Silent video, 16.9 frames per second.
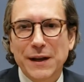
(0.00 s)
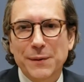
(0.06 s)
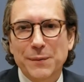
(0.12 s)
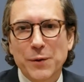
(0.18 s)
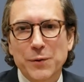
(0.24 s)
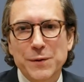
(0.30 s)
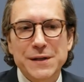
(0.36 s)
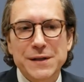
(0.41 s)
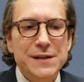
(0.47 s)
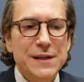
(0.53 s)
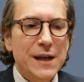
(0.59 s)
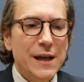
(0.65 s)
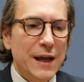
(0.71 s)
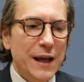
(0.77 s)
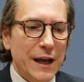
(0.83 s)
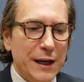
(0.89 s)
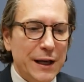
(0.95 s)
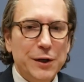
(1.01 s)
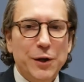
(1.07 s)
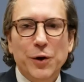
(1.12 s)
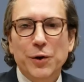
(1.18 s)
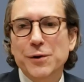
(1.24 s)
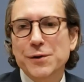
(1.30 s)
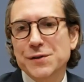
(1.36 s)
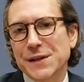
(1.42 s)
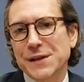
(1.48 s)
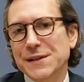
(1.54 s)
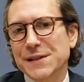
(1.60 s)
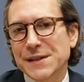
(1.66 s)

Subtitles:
I'm always encouraging